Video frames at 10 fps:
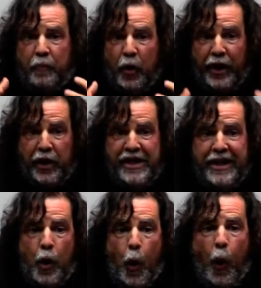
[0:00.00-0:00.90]
of
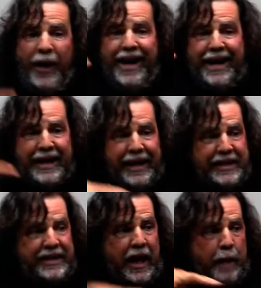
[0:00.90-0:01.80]
modernity organize